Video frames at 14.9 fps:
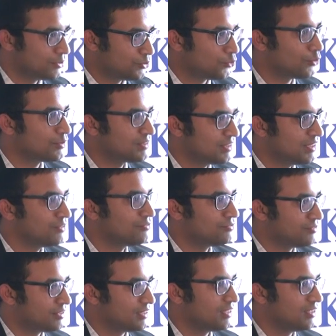With
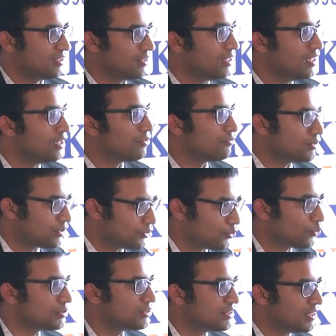Rosneft. With Rosneft.